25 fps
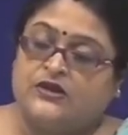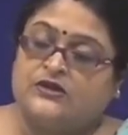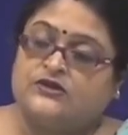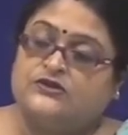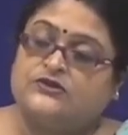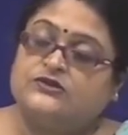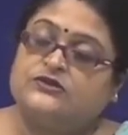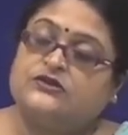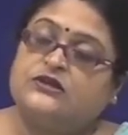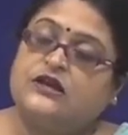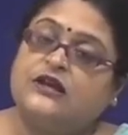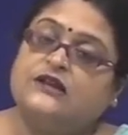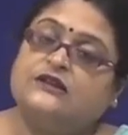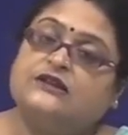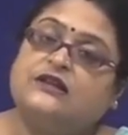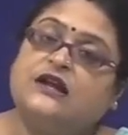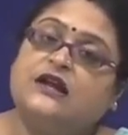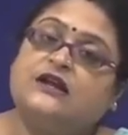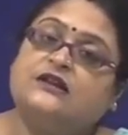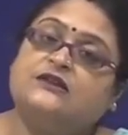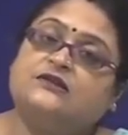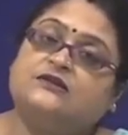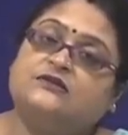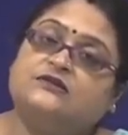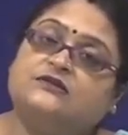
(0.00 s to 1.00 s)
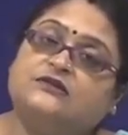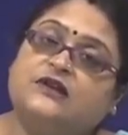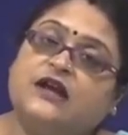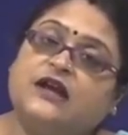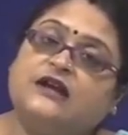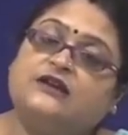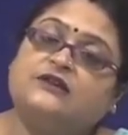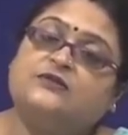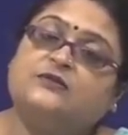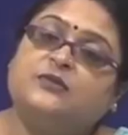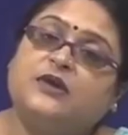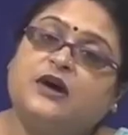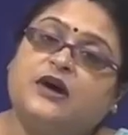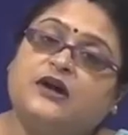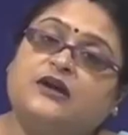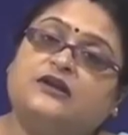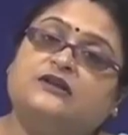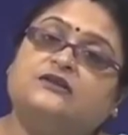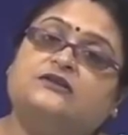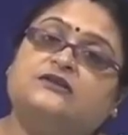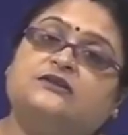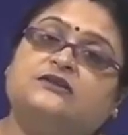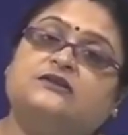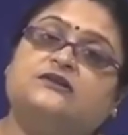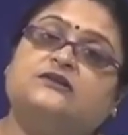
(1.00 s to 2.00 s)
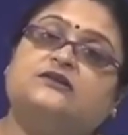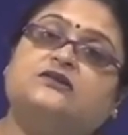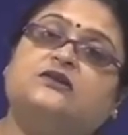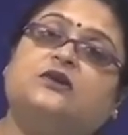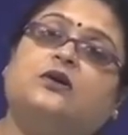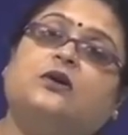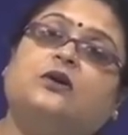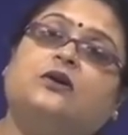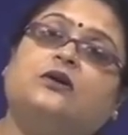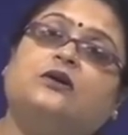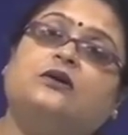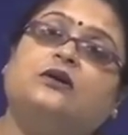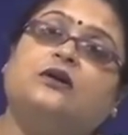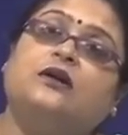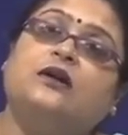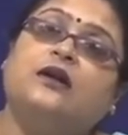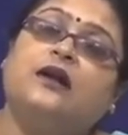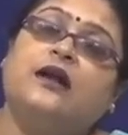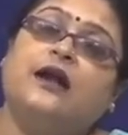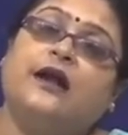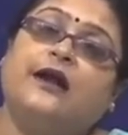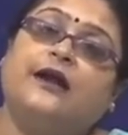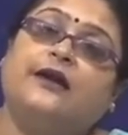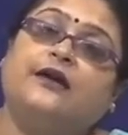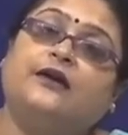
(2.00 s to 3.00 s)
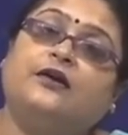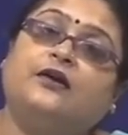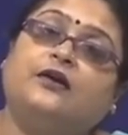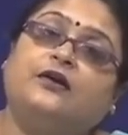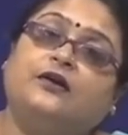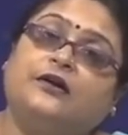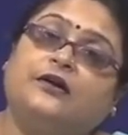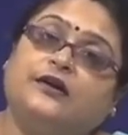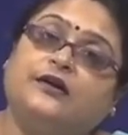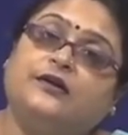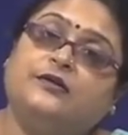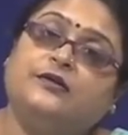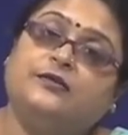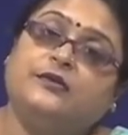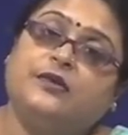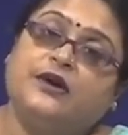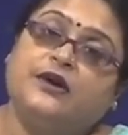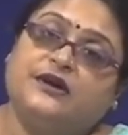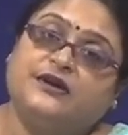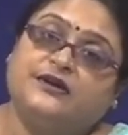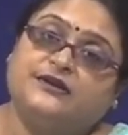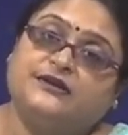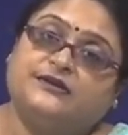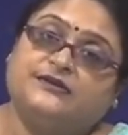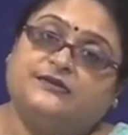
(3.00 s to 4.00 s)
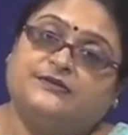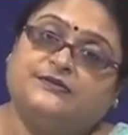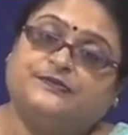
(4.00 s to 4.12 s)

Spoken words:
So that bias is called anchoring bias.